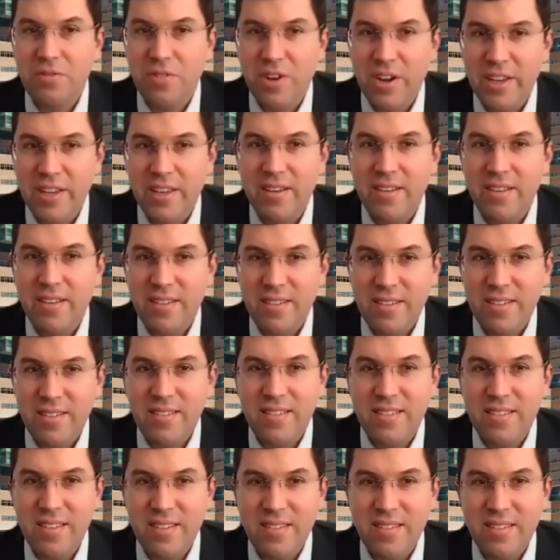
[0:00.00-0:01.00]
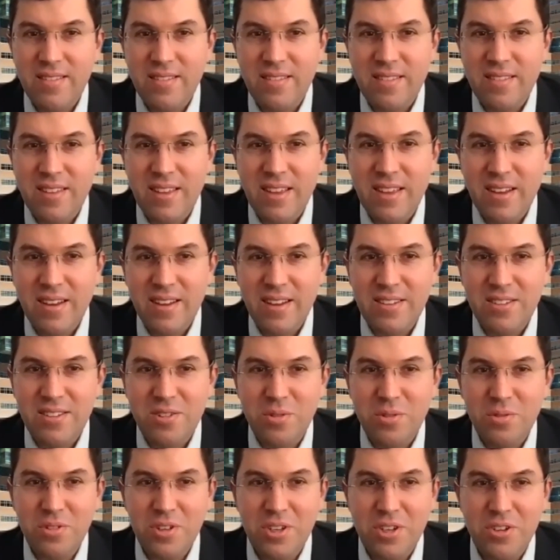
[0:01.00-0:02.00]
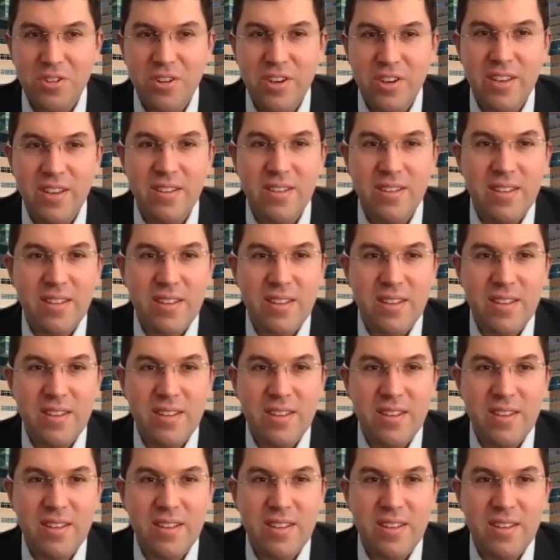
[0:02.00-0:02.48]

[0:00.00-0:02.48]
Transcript: right. Yeah, I totally agree.